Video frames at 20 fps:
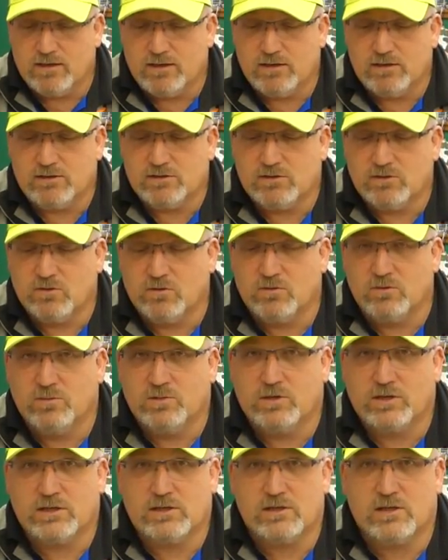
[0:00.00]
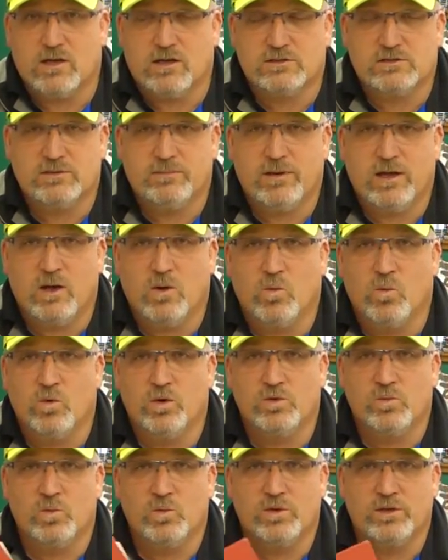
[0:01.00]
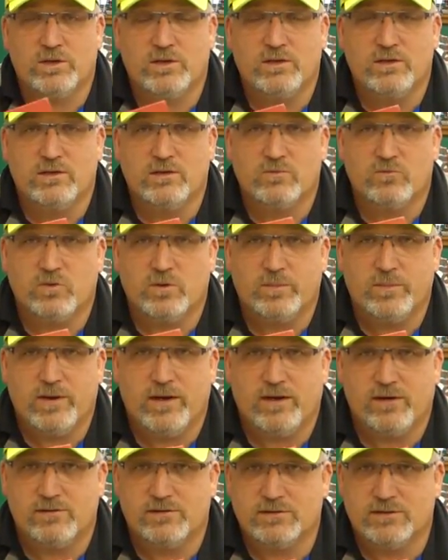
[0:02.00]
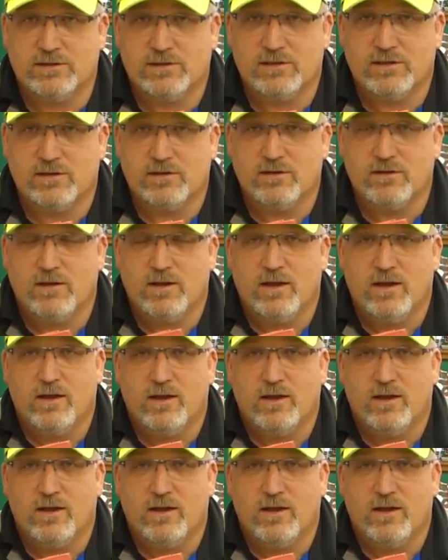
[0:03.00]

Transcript: It is an older book. It talks about wood repairs in here.